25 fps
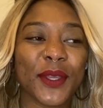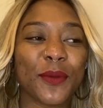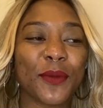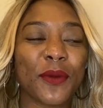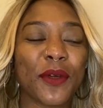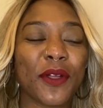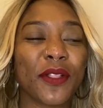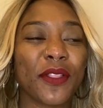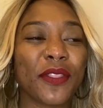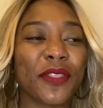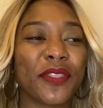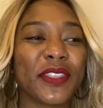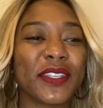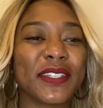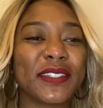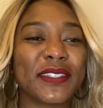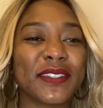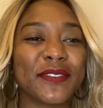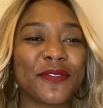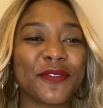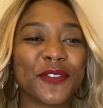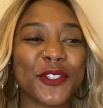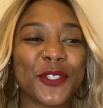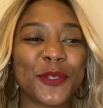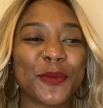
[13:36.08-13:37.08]
Well, the
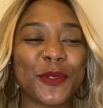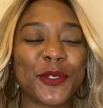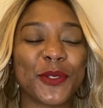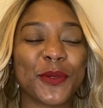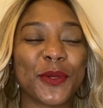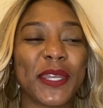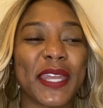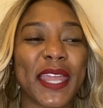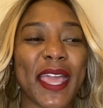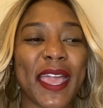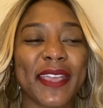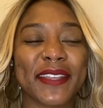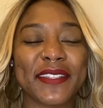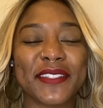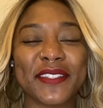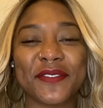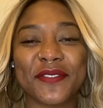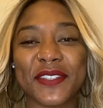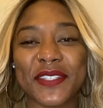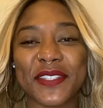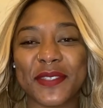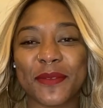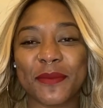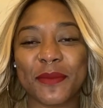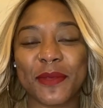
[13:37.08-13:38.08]
difference between
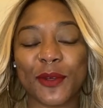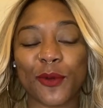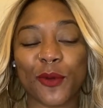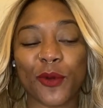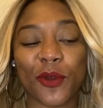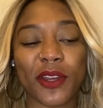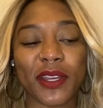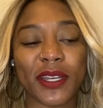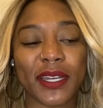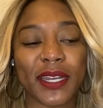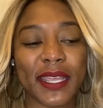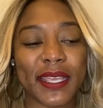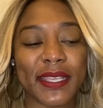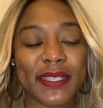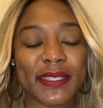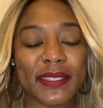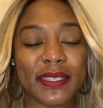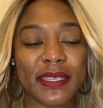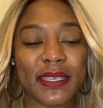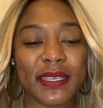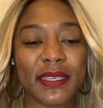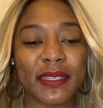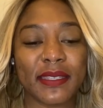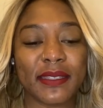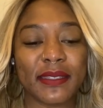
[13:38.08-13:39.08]
activism and
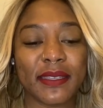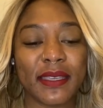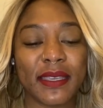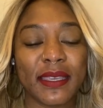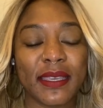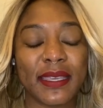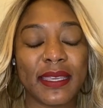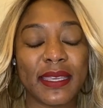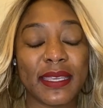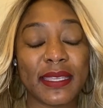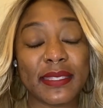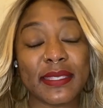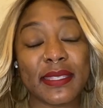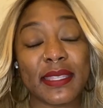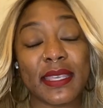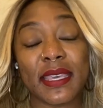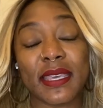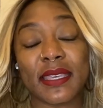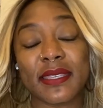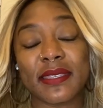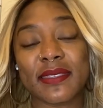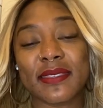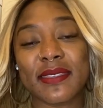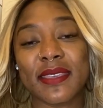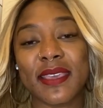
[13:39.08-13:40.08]
organizing is
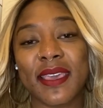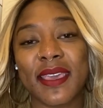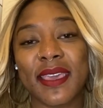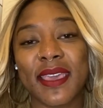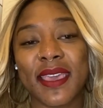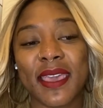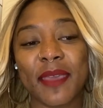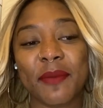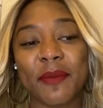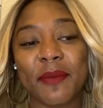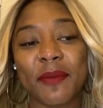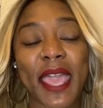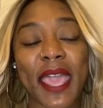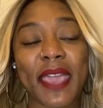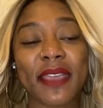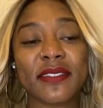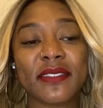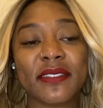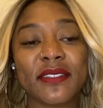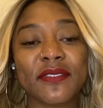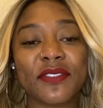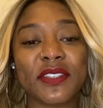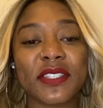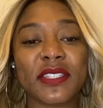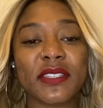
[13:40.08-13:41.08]
this I mean,
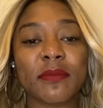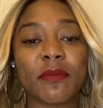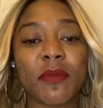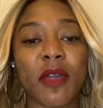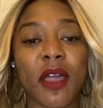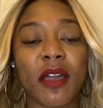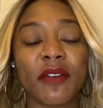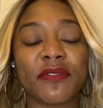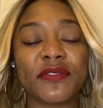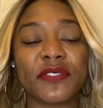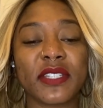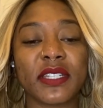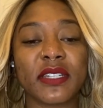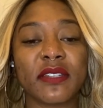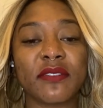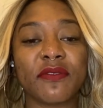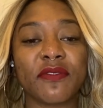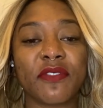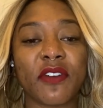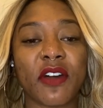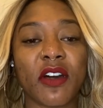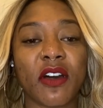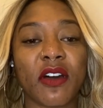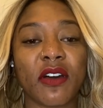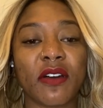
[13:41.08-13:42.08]
activism often
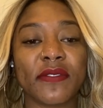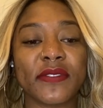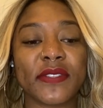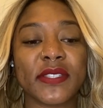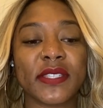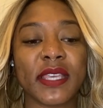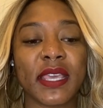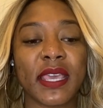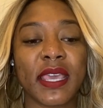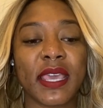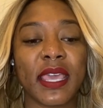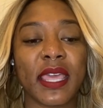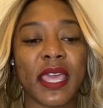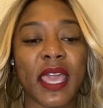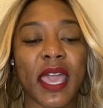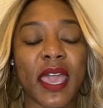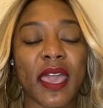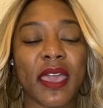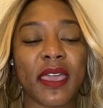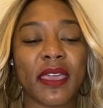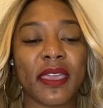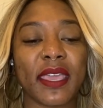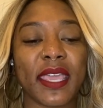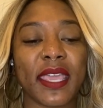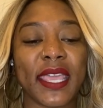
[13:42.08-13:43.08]
involves
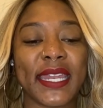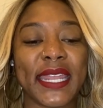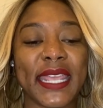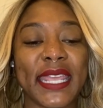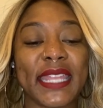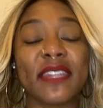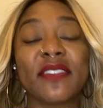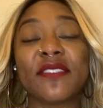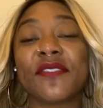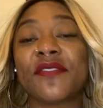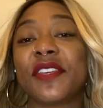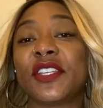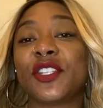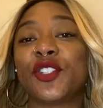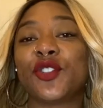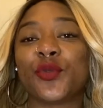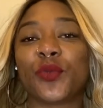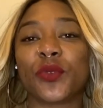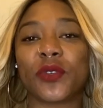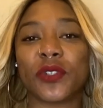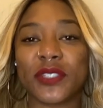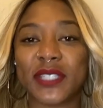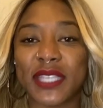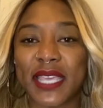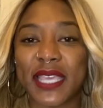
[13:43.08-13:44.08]
uh, an
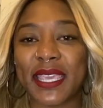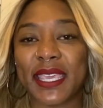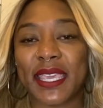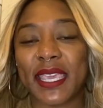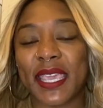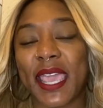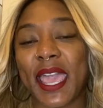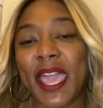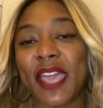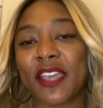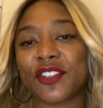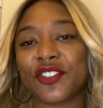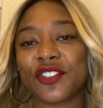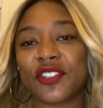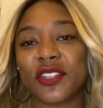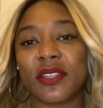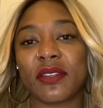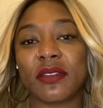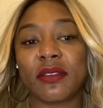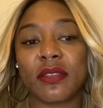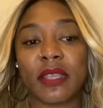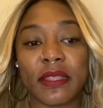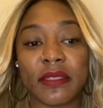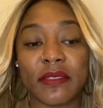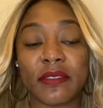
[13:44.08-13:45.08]
individual taking
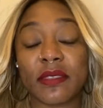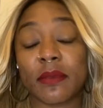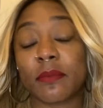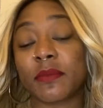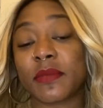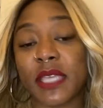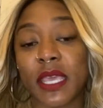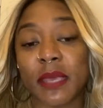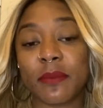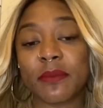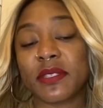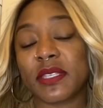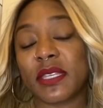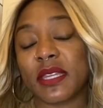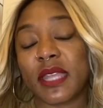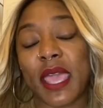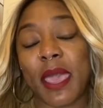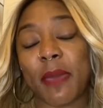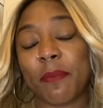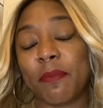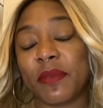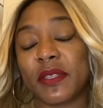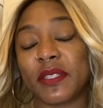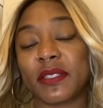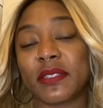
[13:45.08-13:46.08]
action, and sometimes it
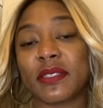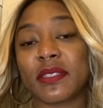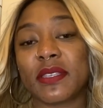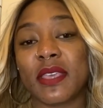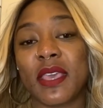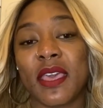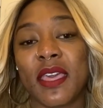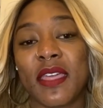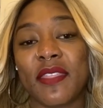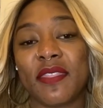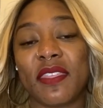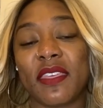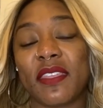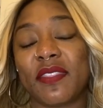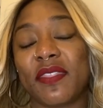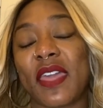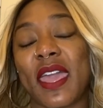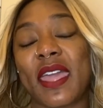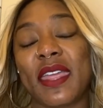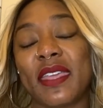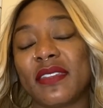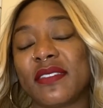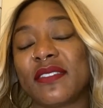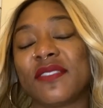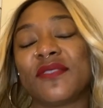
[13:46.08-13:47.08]
happens that
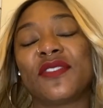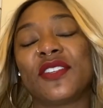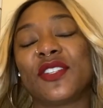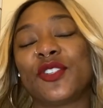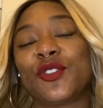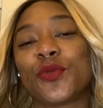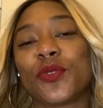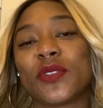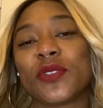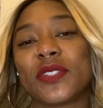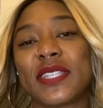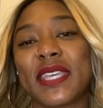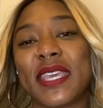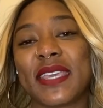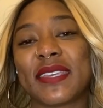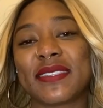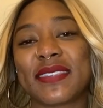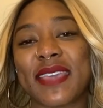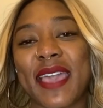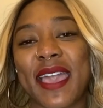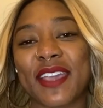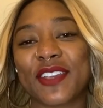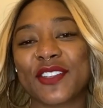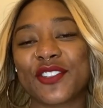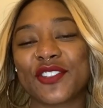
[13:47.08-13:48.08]
that individual
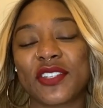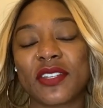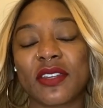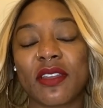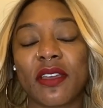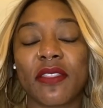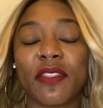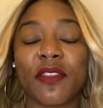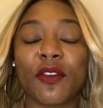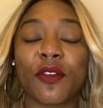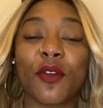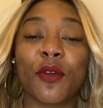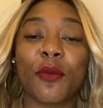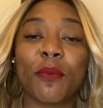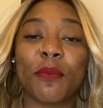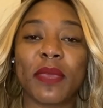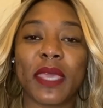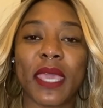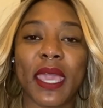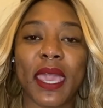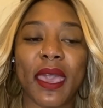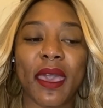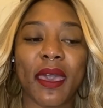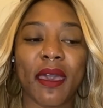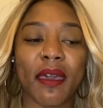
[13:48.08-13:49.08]
takes action on their own
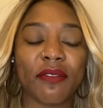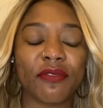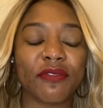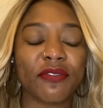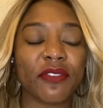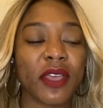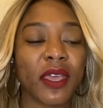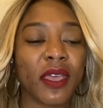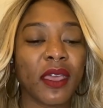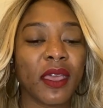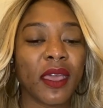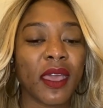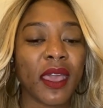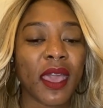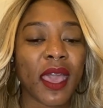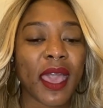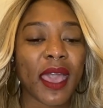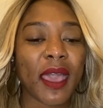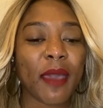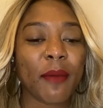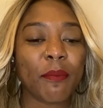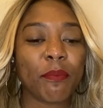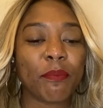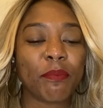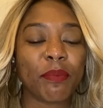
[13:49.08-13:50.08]
behalf.
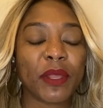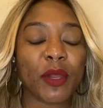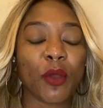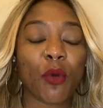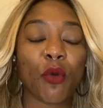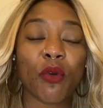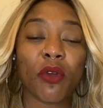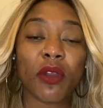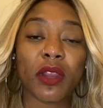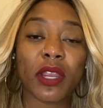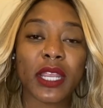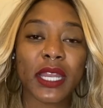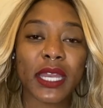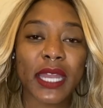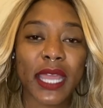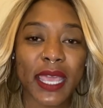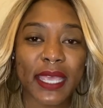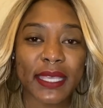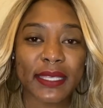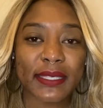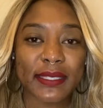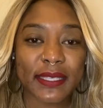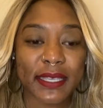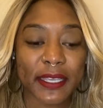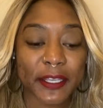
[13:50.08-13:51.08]
Um, but
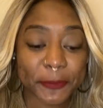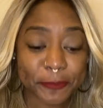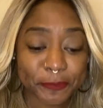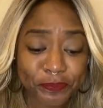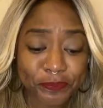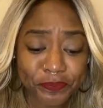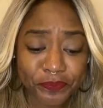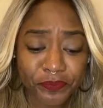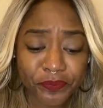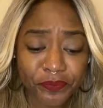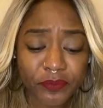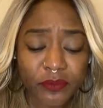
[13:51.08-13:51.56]
organizing